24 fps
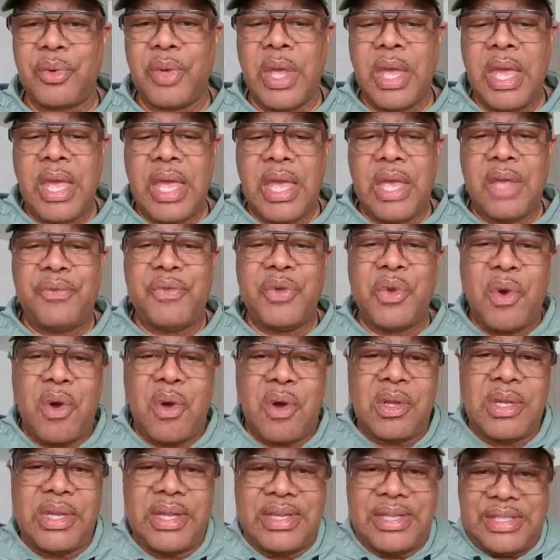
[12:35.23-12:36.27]
If you all
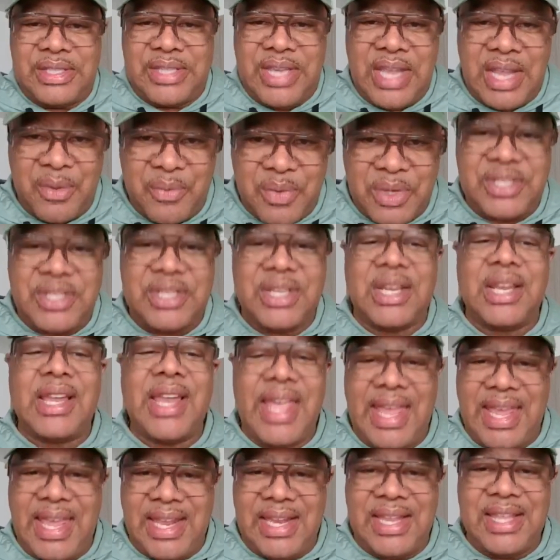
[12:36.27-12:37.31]
understand what your
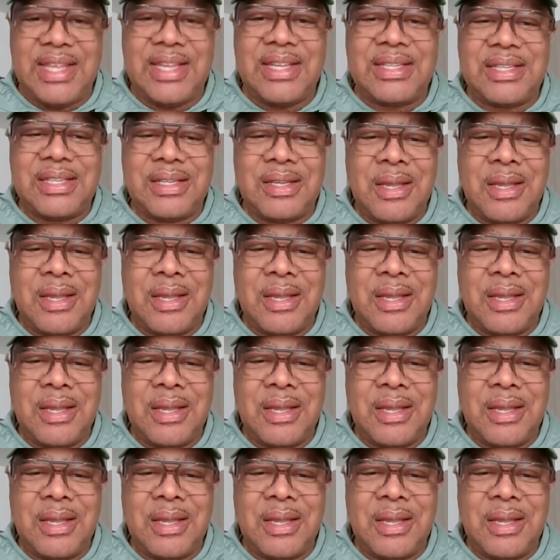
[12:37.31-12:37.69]
lane is,